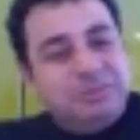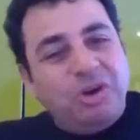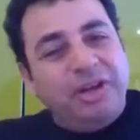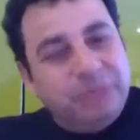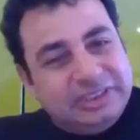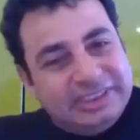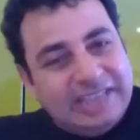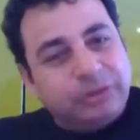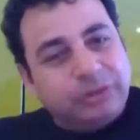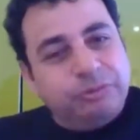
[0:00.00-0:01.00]
yes. one. So
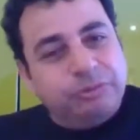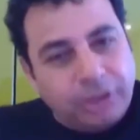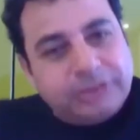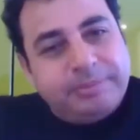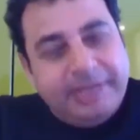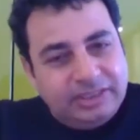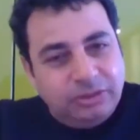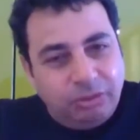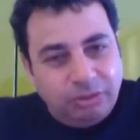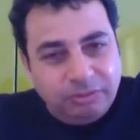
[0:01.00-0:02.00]
it becomes automatic
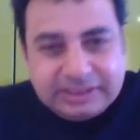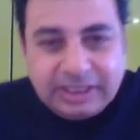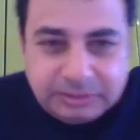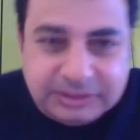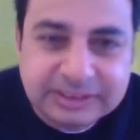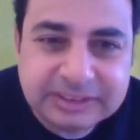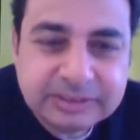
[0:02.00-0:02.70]
because it's it's